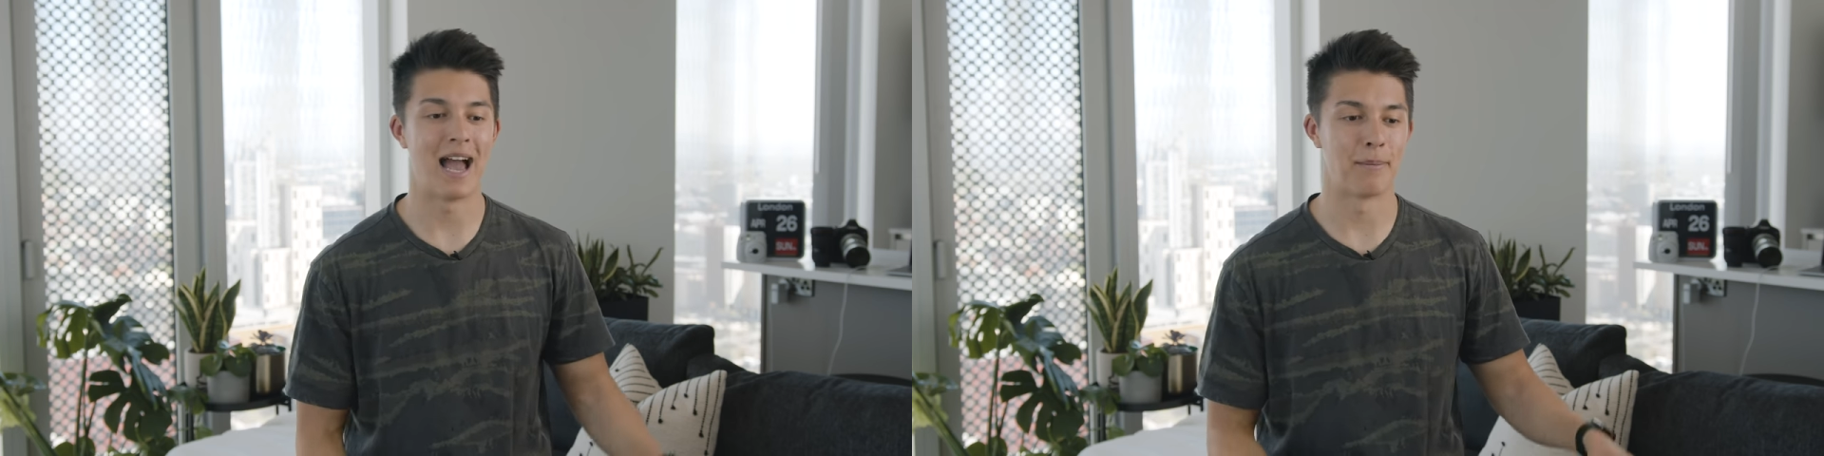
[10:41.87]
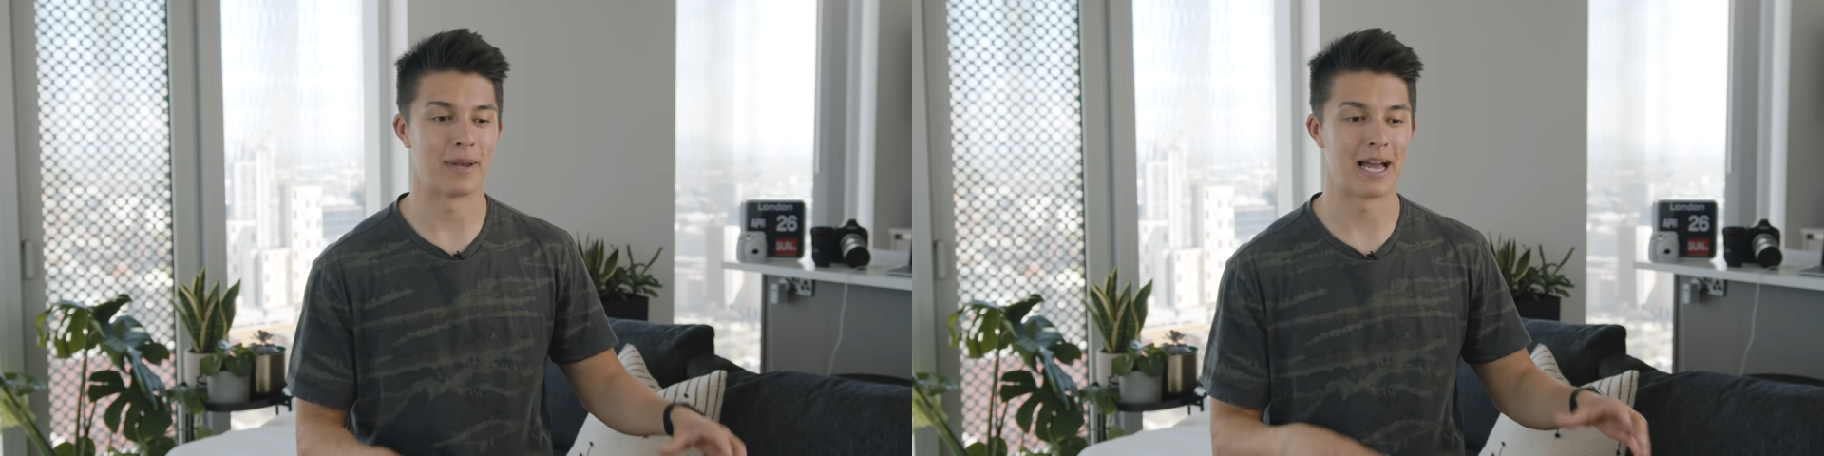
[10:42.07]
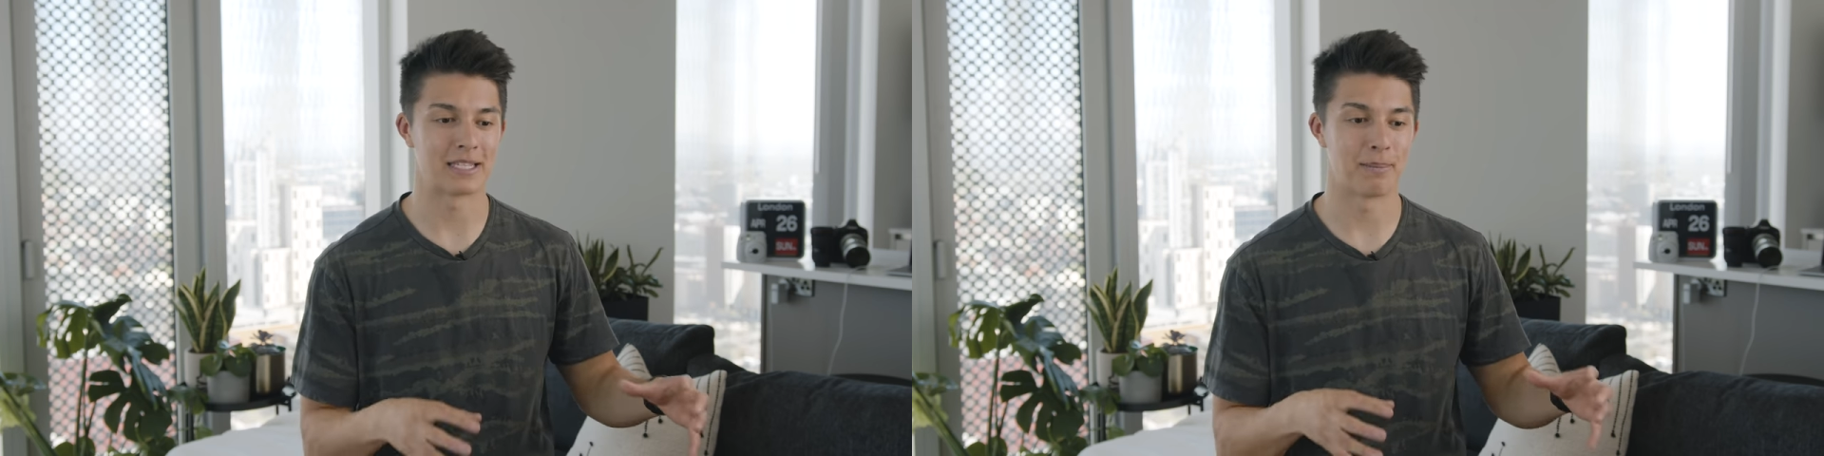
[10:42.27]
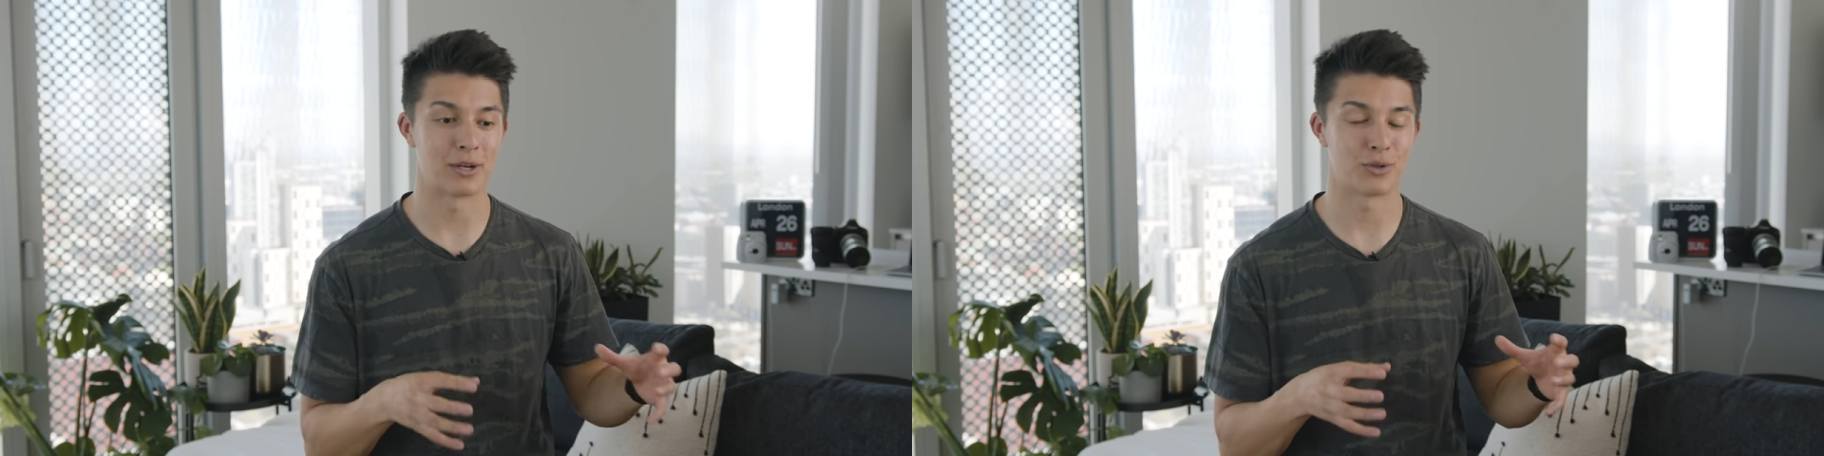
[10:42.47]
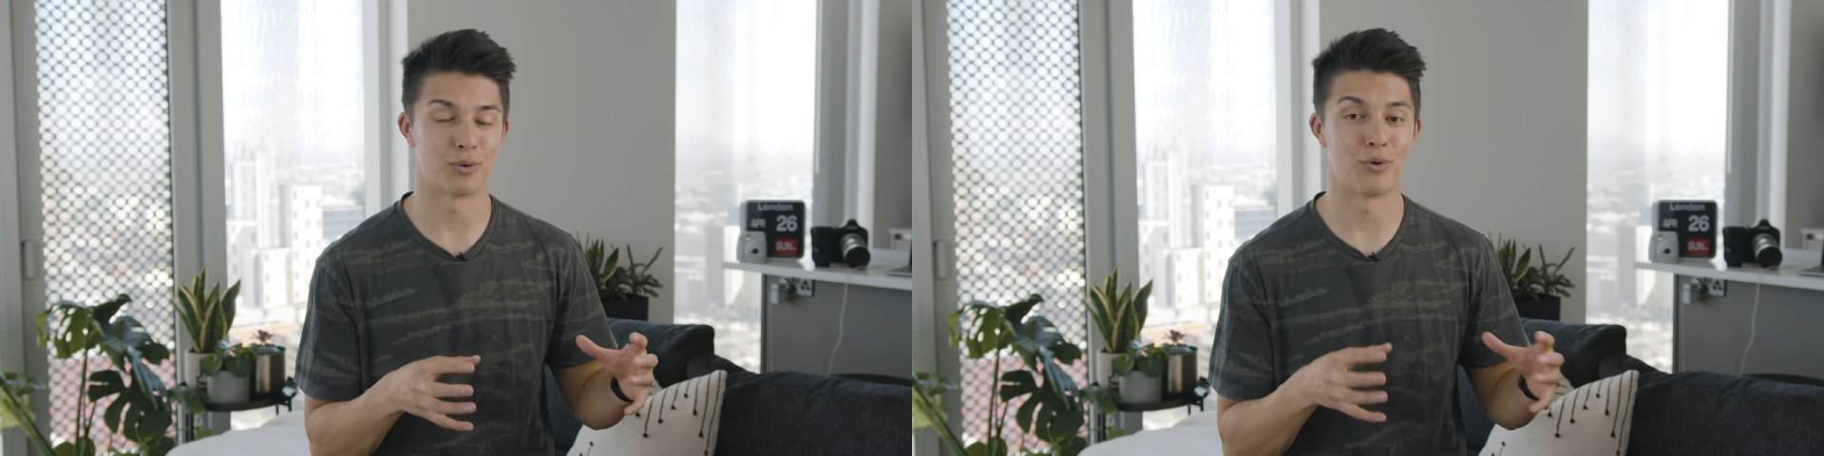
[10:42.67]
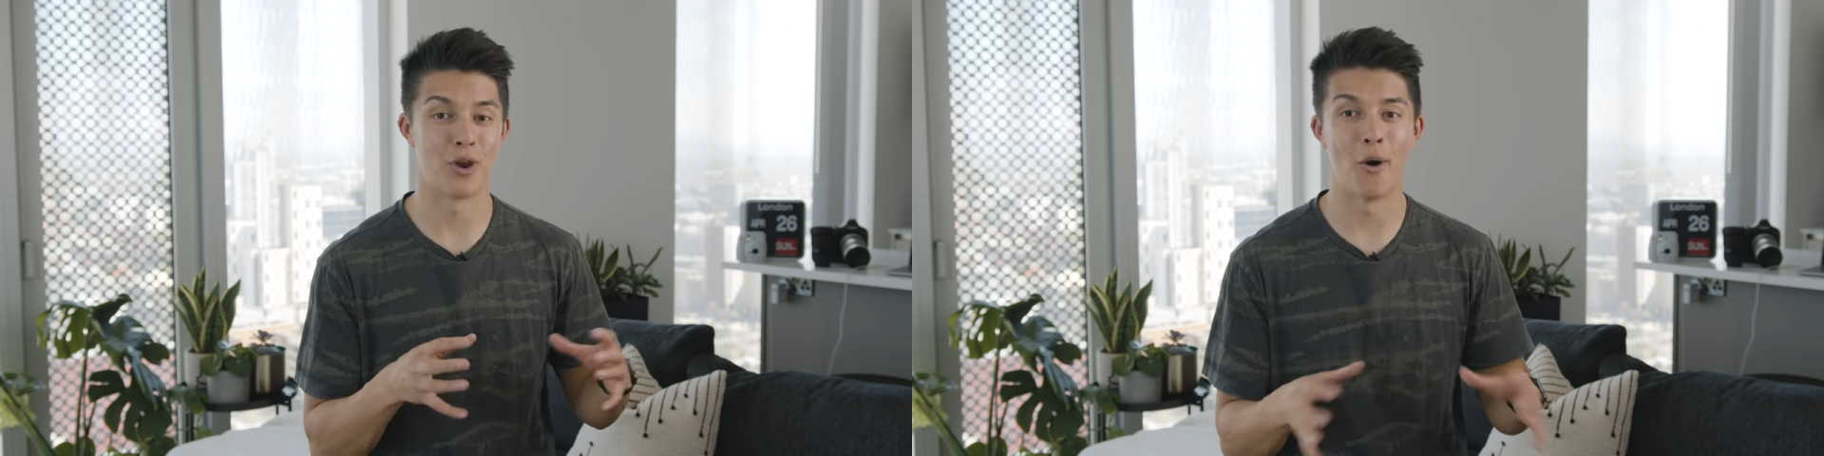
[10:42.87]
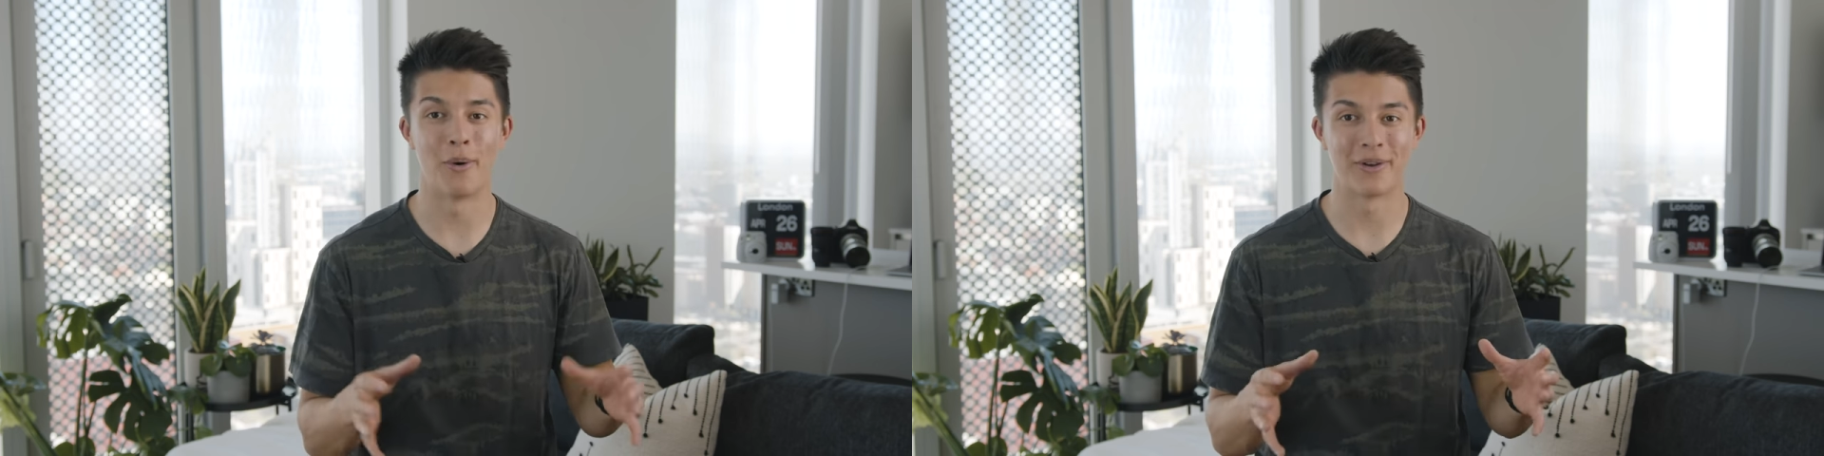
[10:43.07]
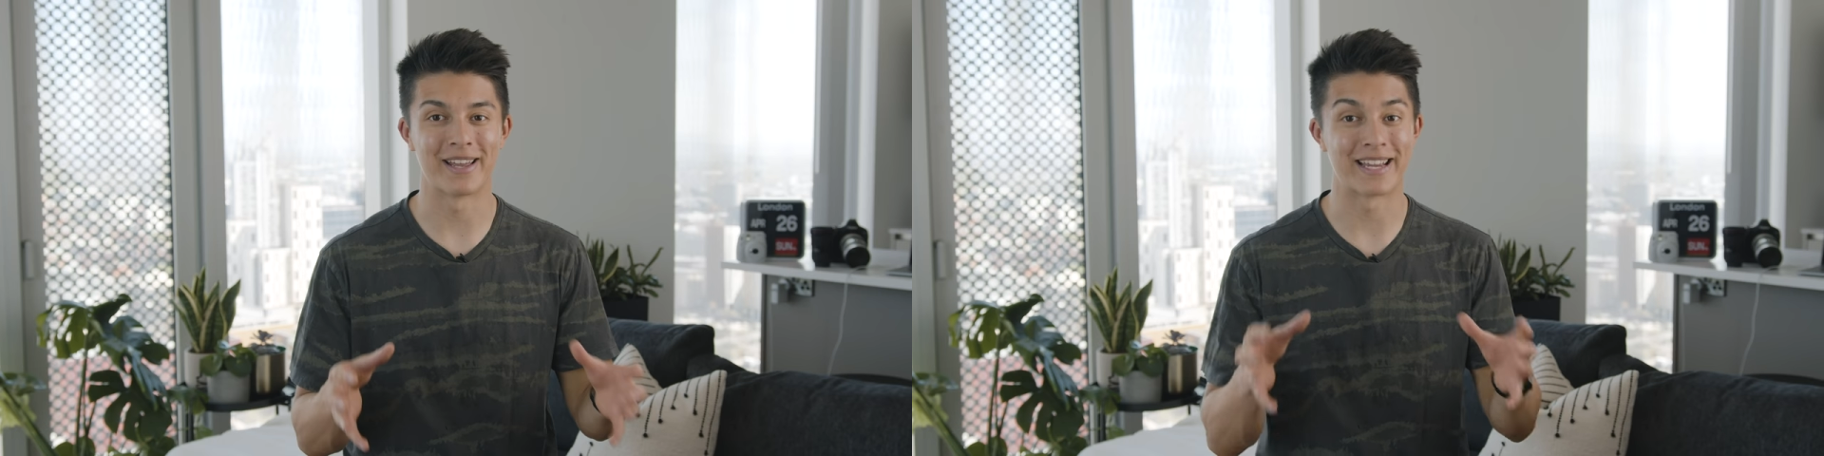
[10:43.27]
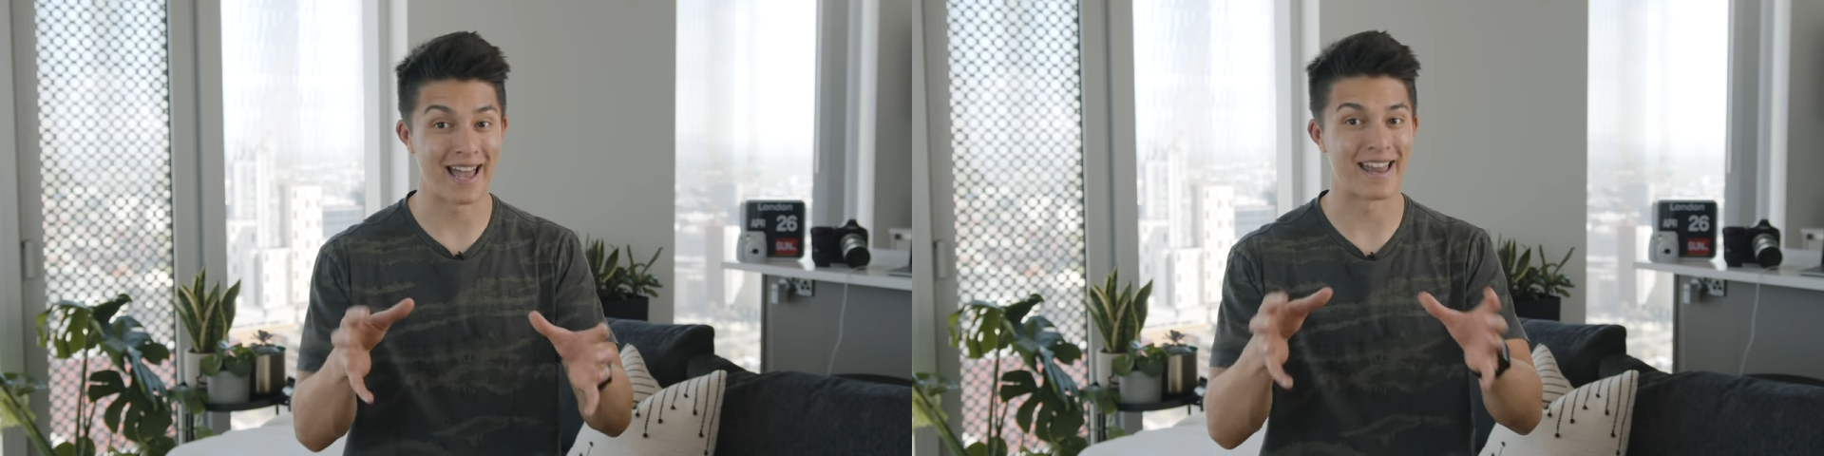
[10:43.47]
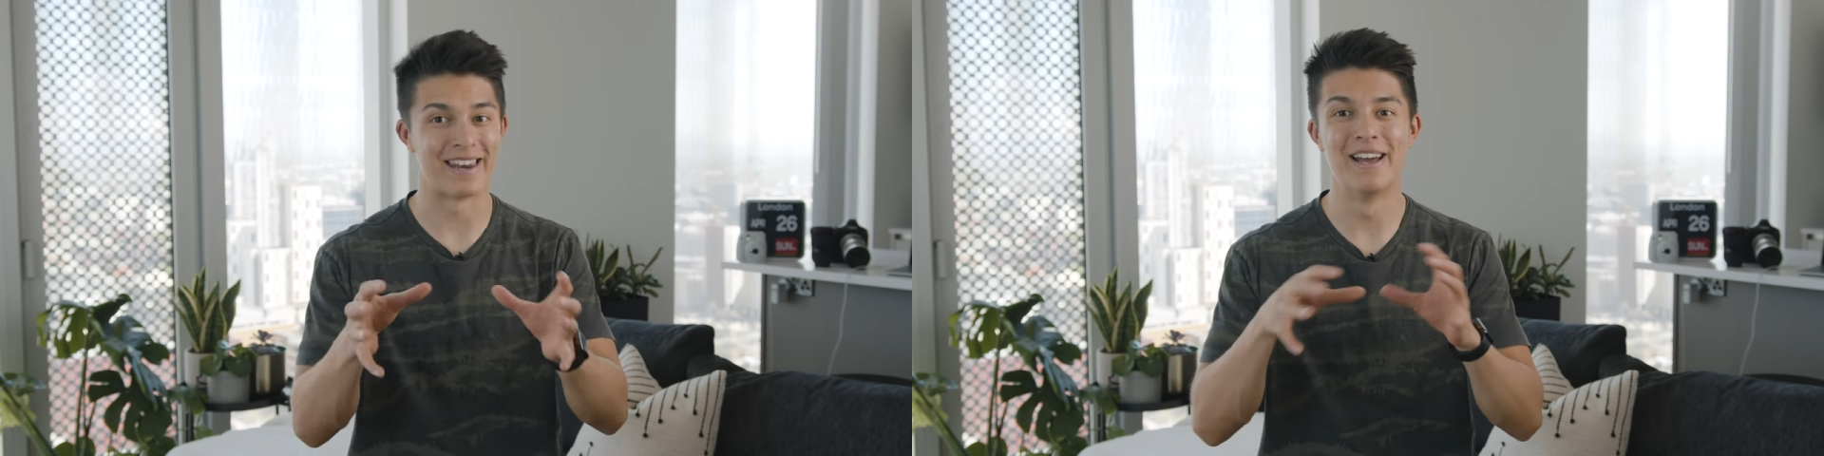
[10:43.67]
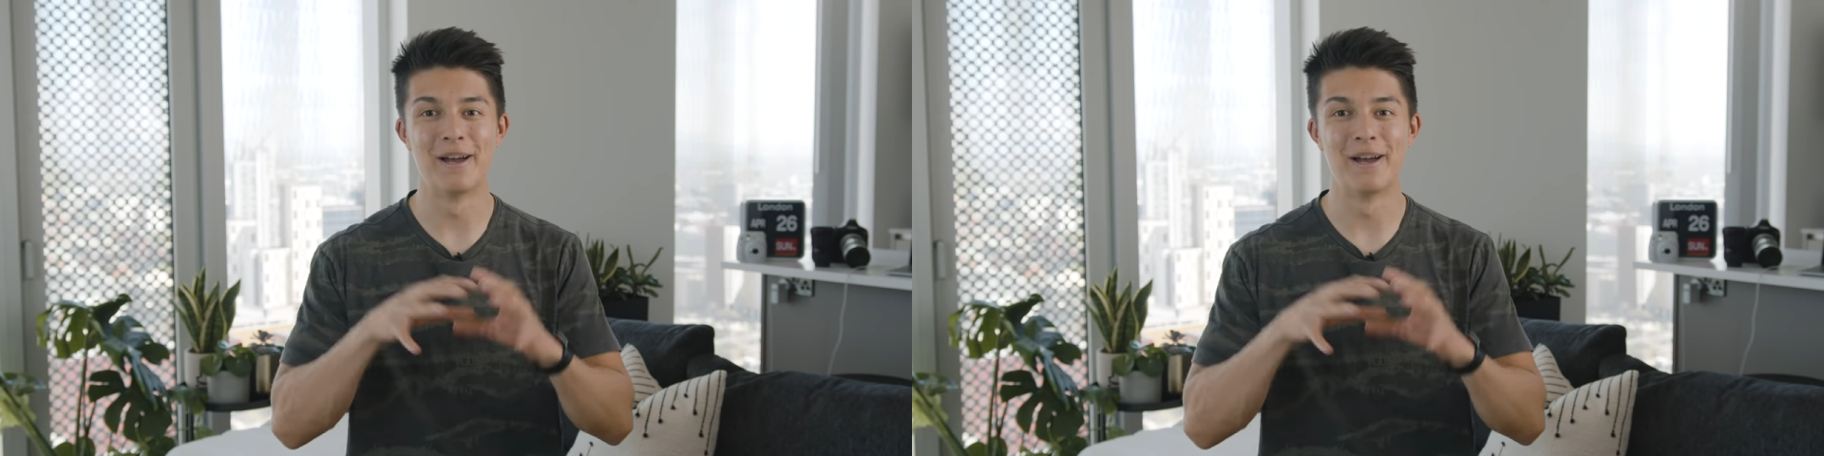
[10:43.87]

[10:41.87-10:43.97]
And we had to make sure no one, again,